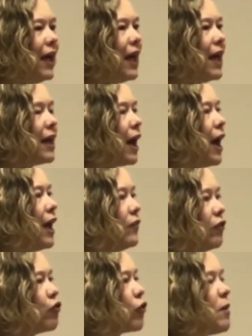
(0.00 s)
And I,
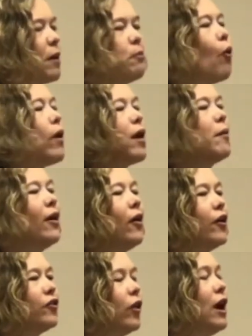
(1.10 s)
in the dream, I poured out my
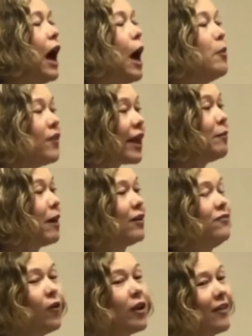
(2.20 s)
heart to her. I'm thinking about
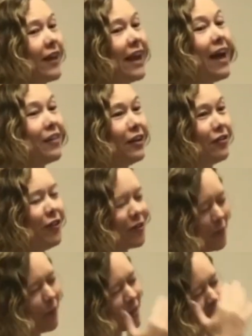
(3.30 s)
converting to the Catholic Church,
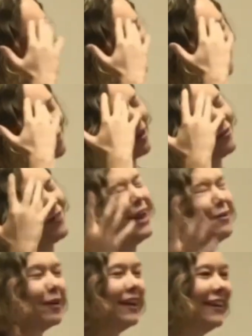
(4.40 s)
but what's it going to do to my
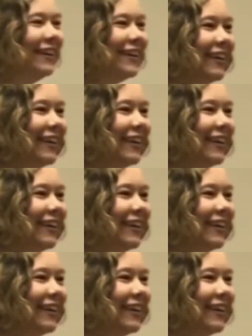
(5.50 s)
family?